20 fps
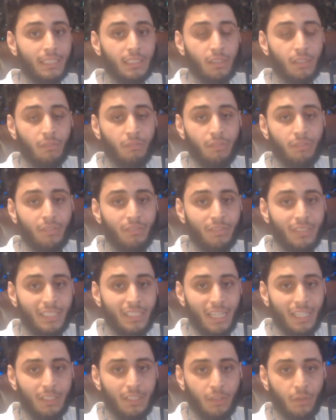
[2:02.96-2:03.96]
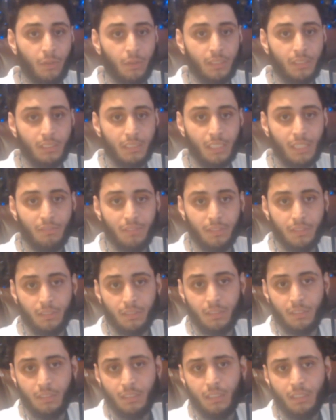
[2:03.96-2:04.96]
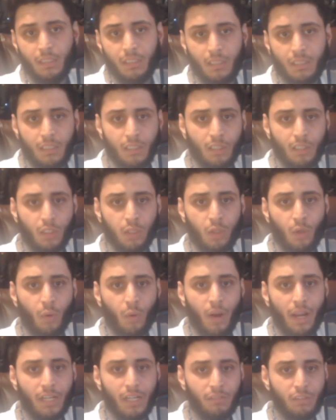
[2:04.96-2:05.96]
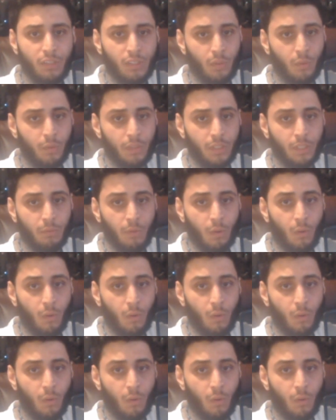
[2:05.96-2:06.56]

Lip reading: of 5837. Chloride of sodium,